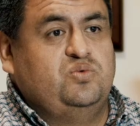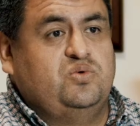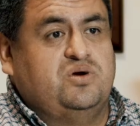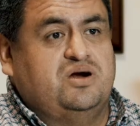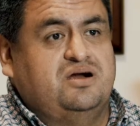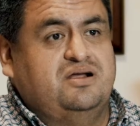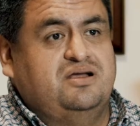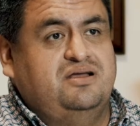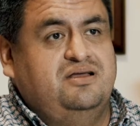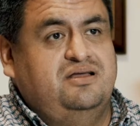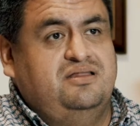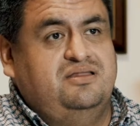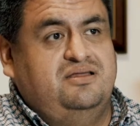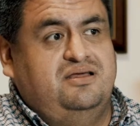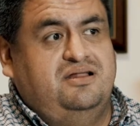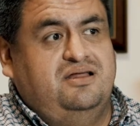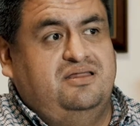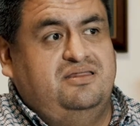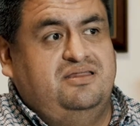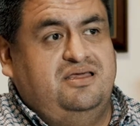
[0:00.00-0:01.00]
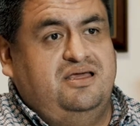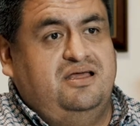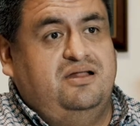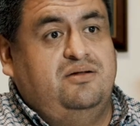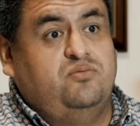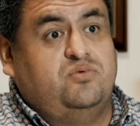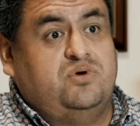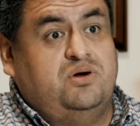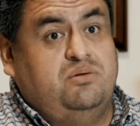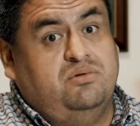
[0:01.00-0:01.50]
work, and then at the
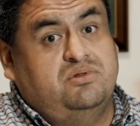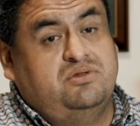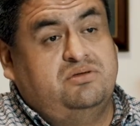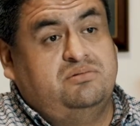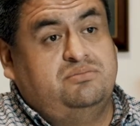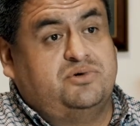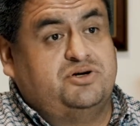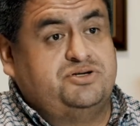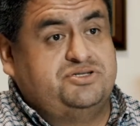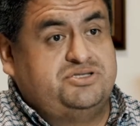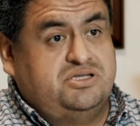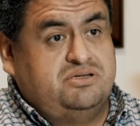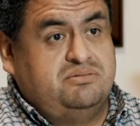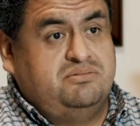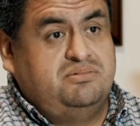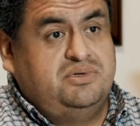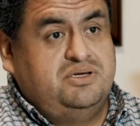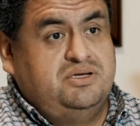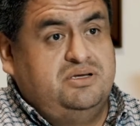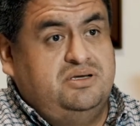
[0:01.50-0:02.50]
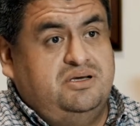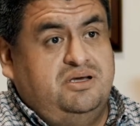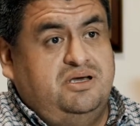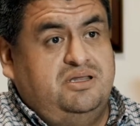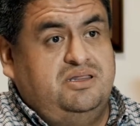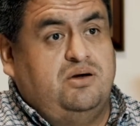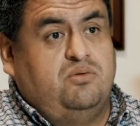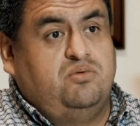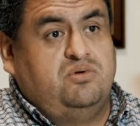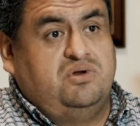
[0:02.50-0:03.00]
end we're able to merge them,
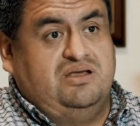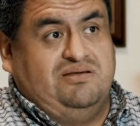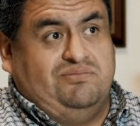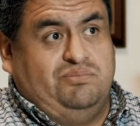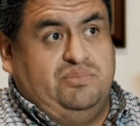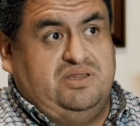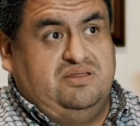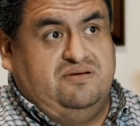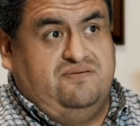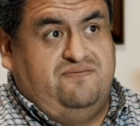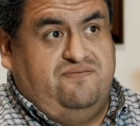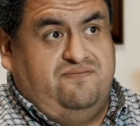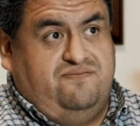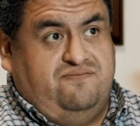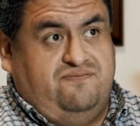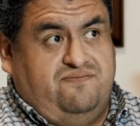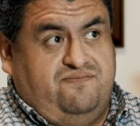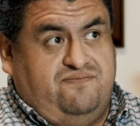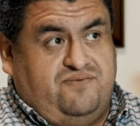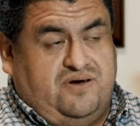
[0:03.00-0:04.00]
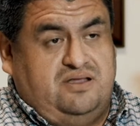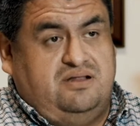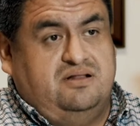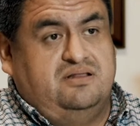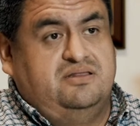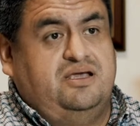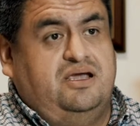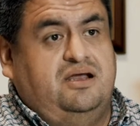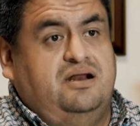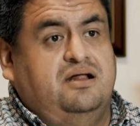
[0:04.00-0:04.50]
and that would give me the
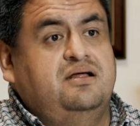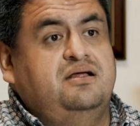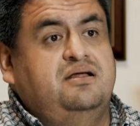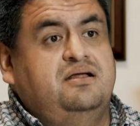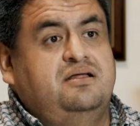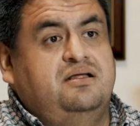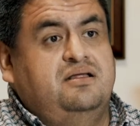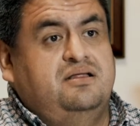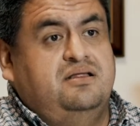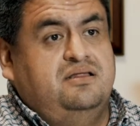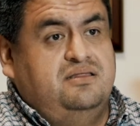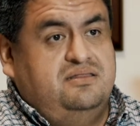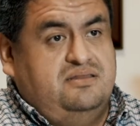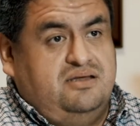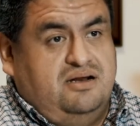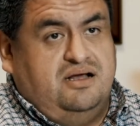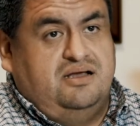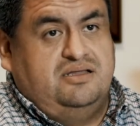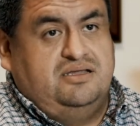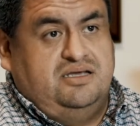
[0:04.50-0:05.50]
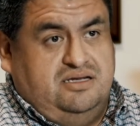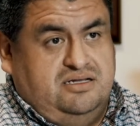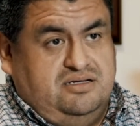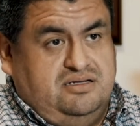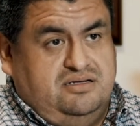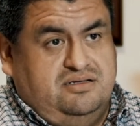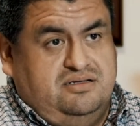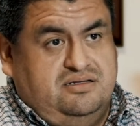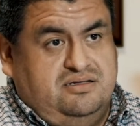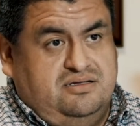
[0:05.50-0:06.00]
final data that I
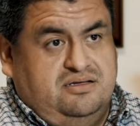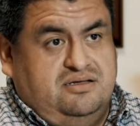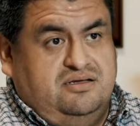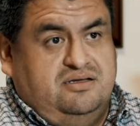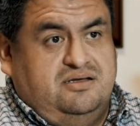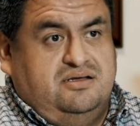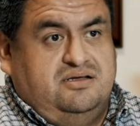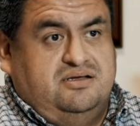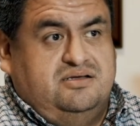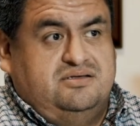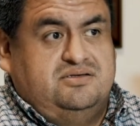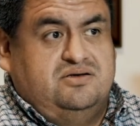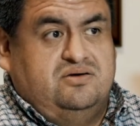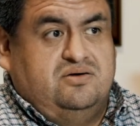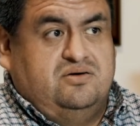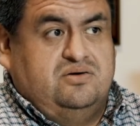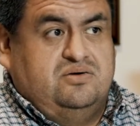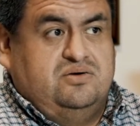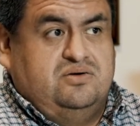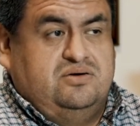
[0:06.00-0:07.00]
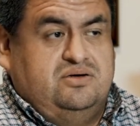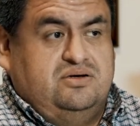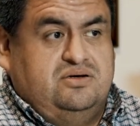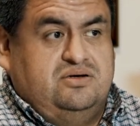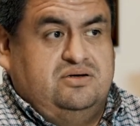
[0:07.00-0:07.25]
needed. So